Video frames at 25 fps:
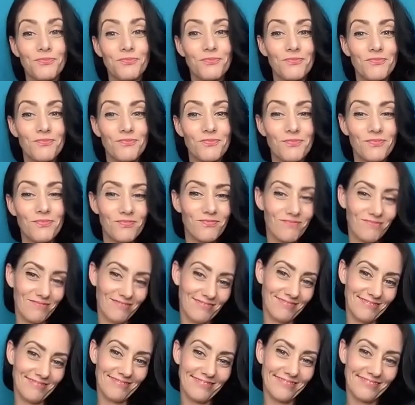I'm not even
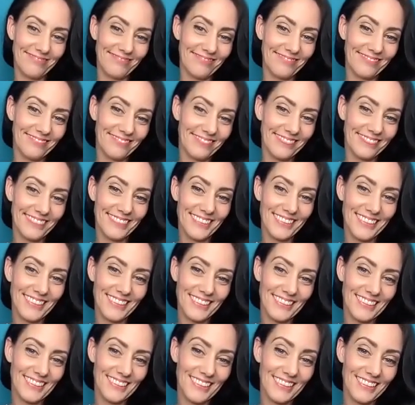gonna lie. Resident
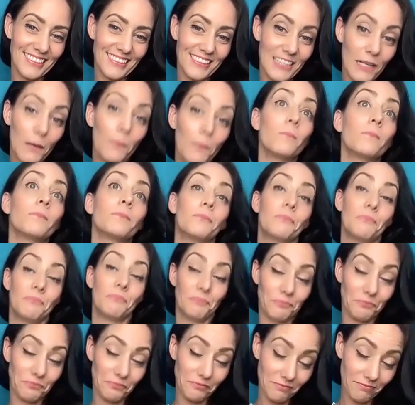Evil has
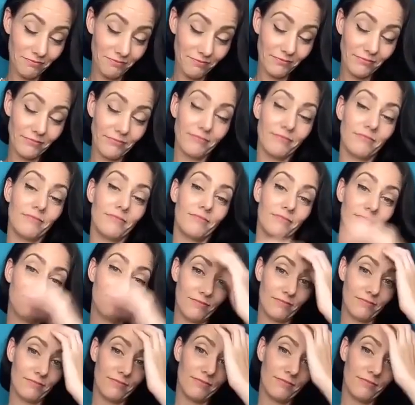changed since
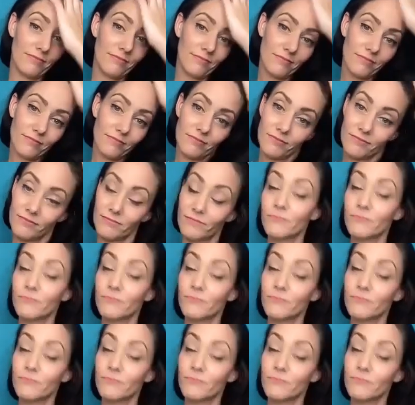uh, six and